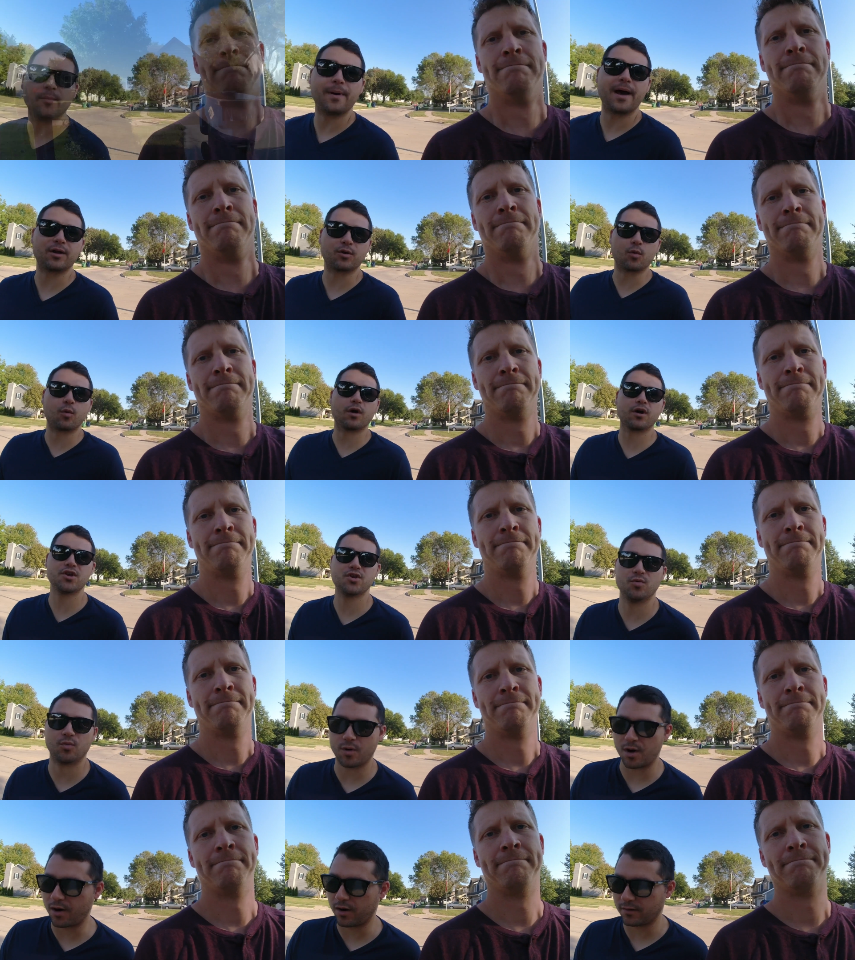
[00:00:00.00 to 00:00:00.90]
Speaker 1: no matter where
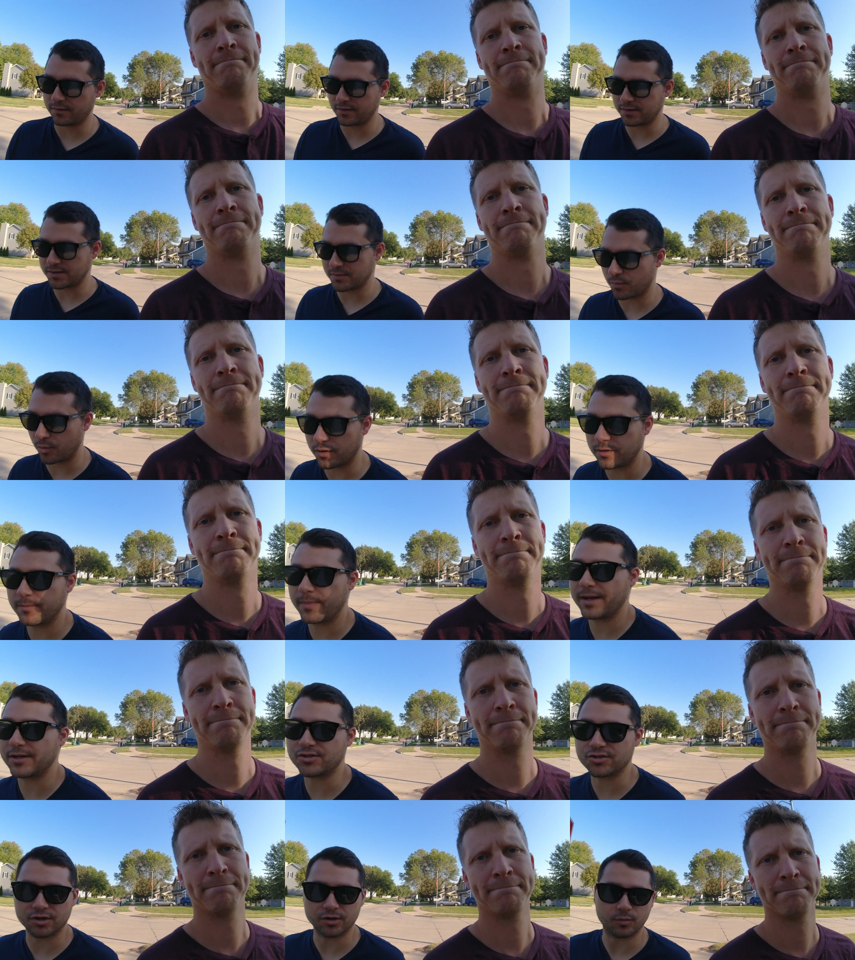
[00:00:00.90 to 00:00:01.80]
you are in the Des Moines
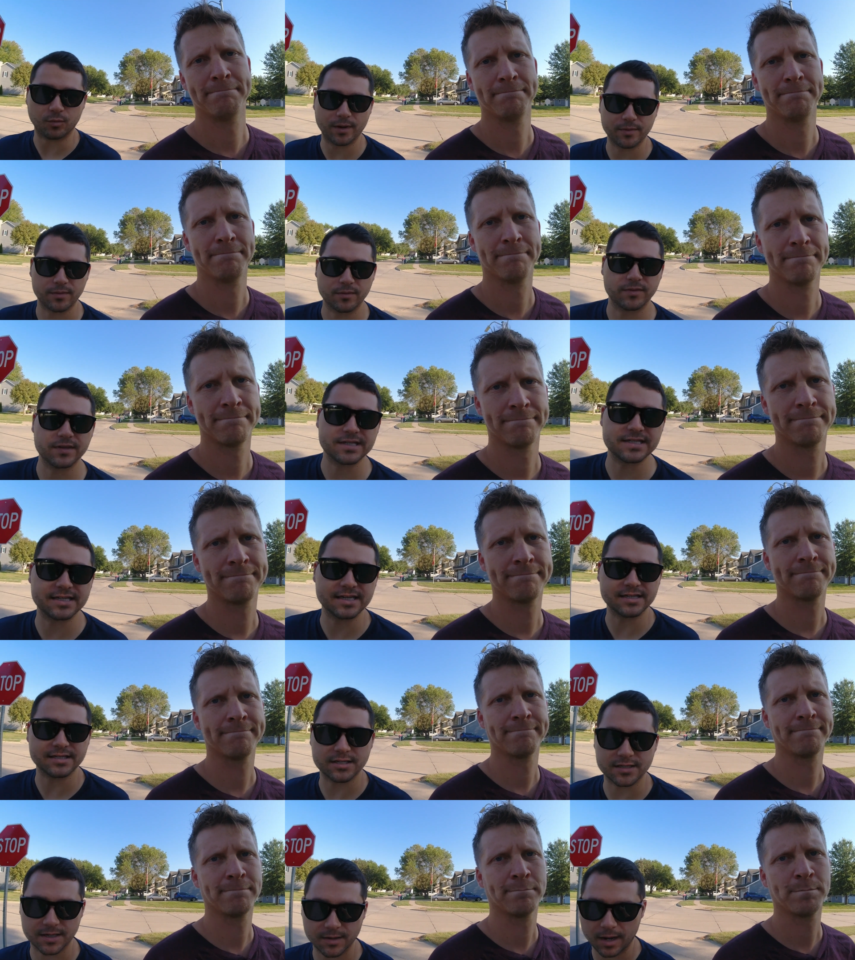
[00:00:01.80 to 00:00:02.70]
Metro, whether this
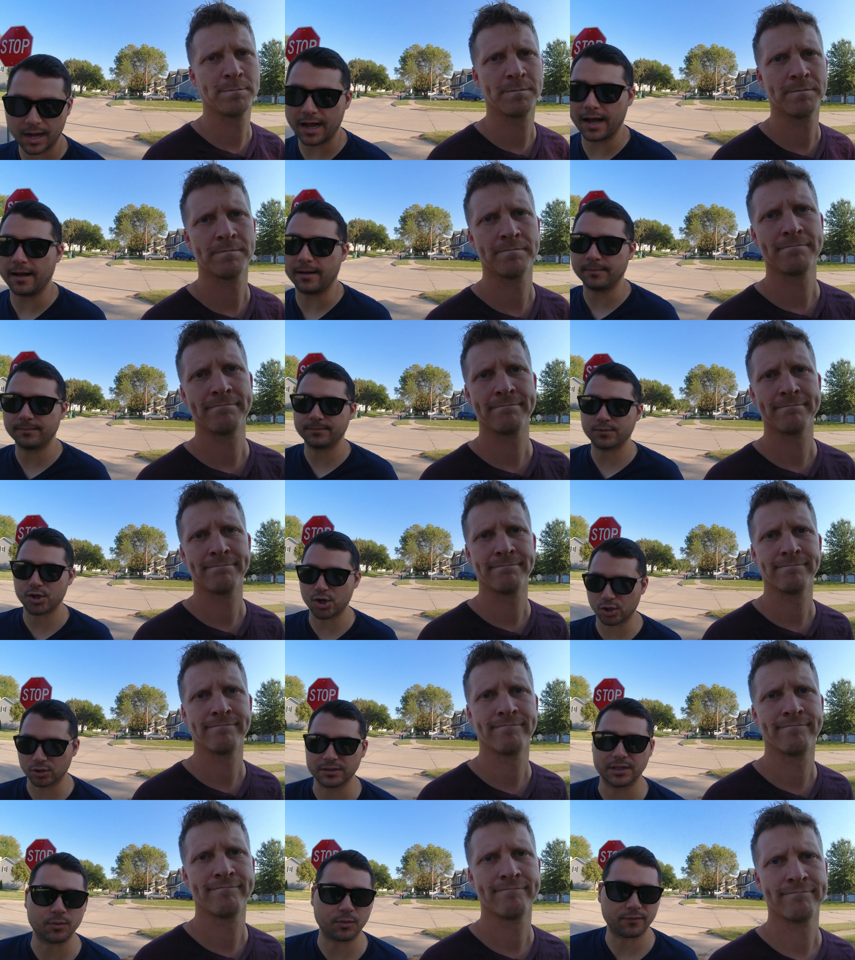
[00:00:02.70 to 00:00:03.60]
is uh,
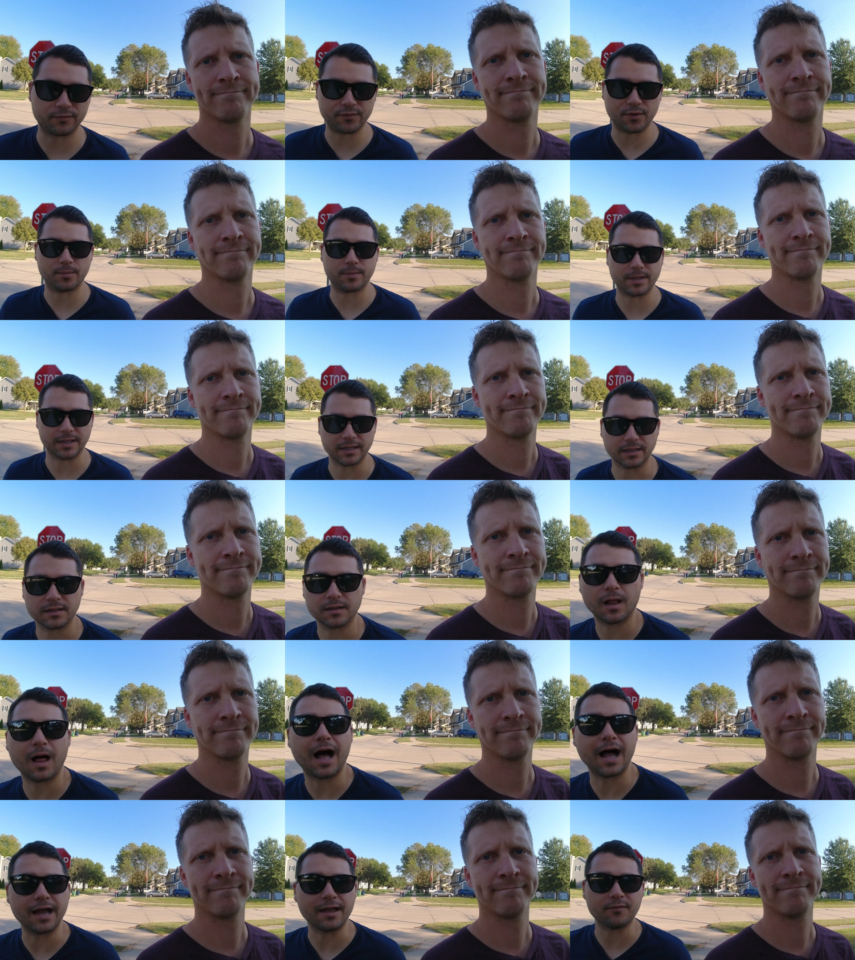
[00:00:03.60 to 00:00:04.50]
currently we're filming in
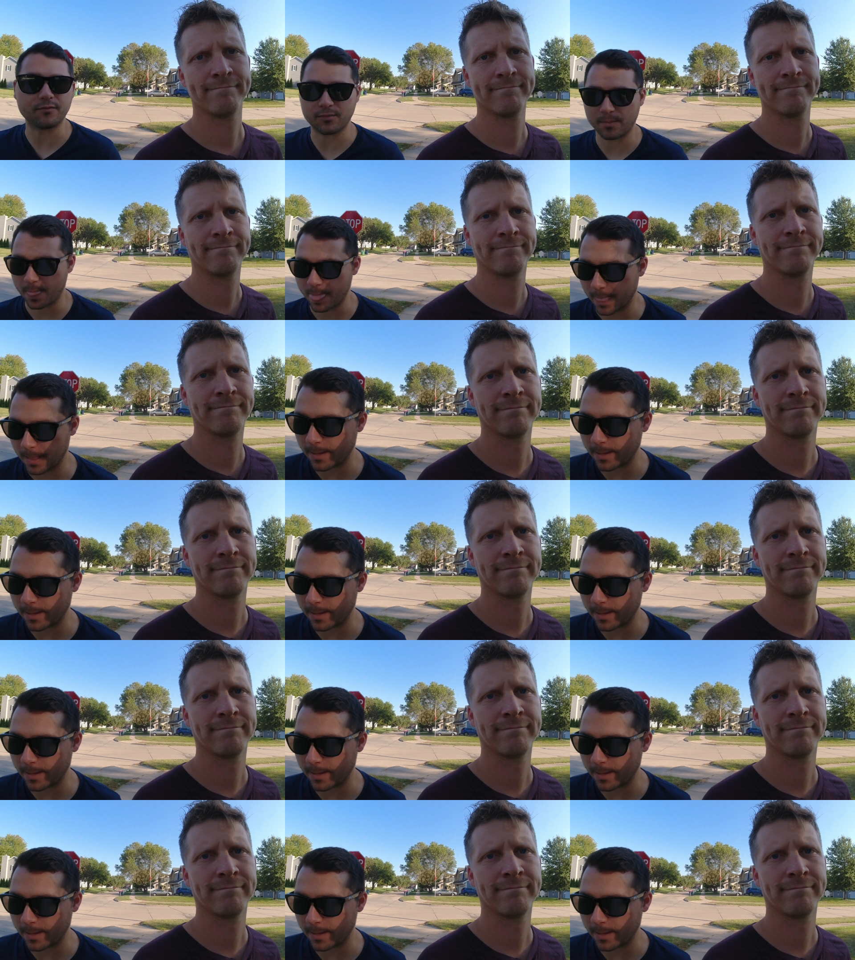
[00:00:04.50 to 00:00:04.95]
Clive,